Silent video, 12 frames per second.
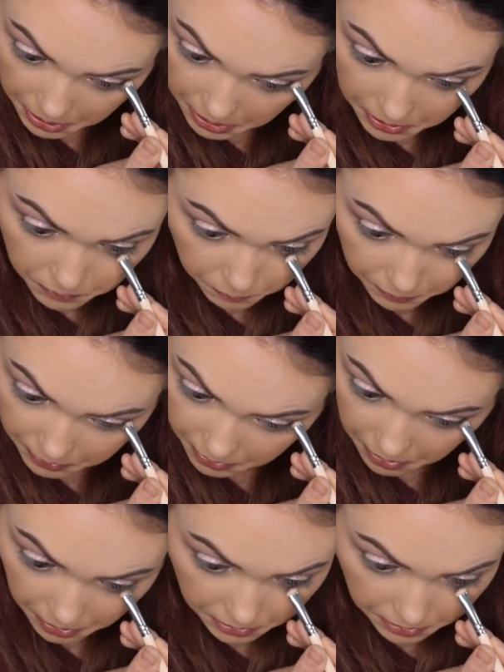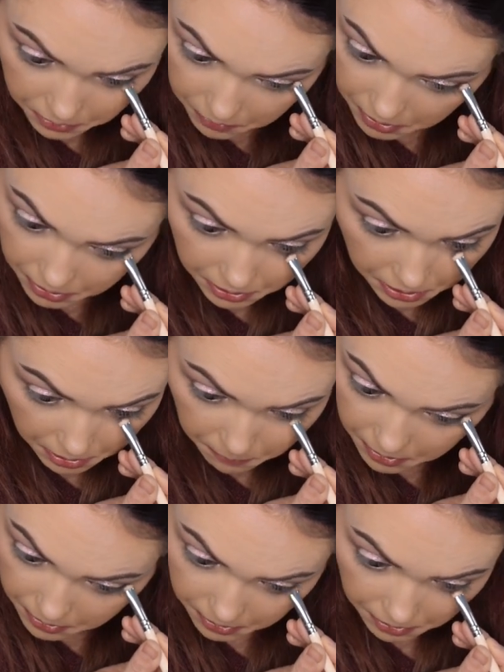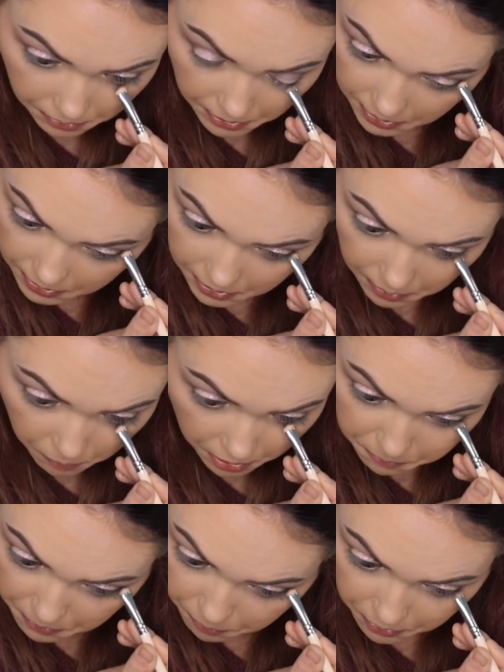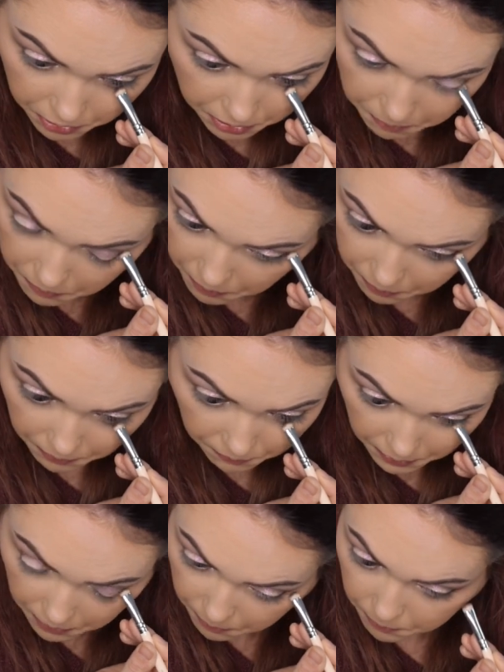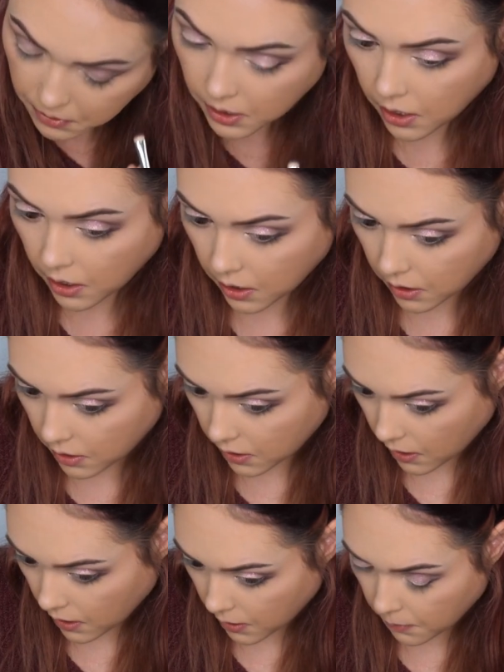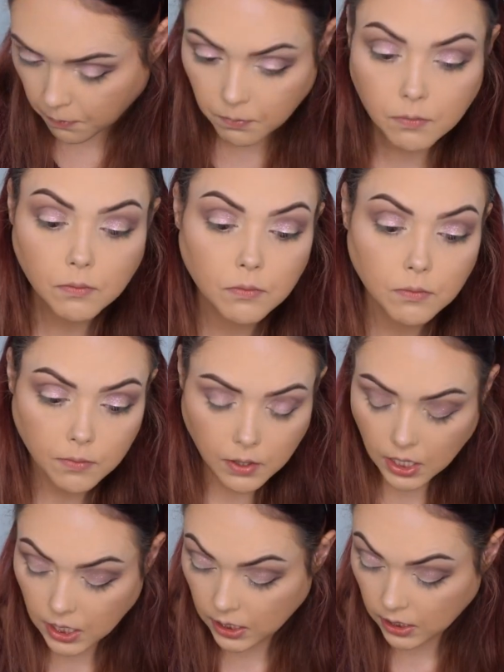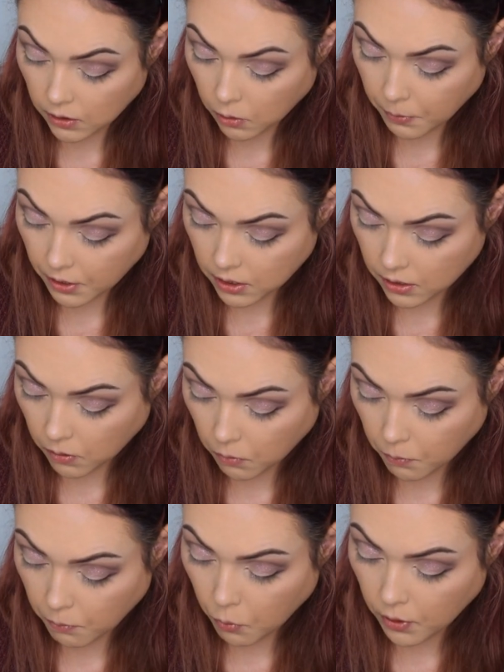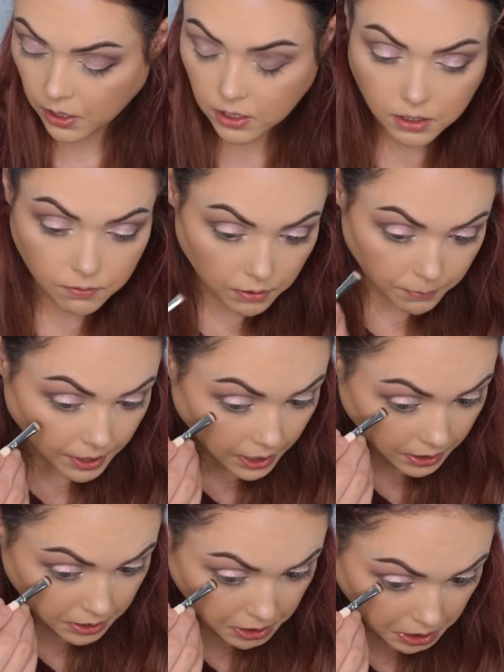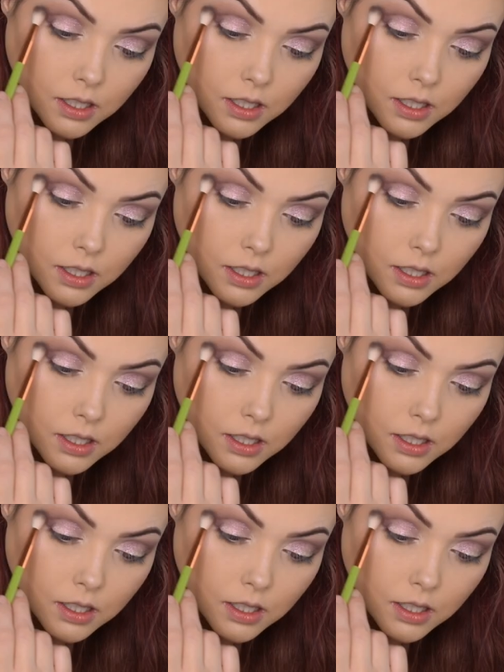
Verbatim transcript: It's really concentrated today because I, like I said, I washed my brushes before we filmed and um, it's a little bit still moist from that.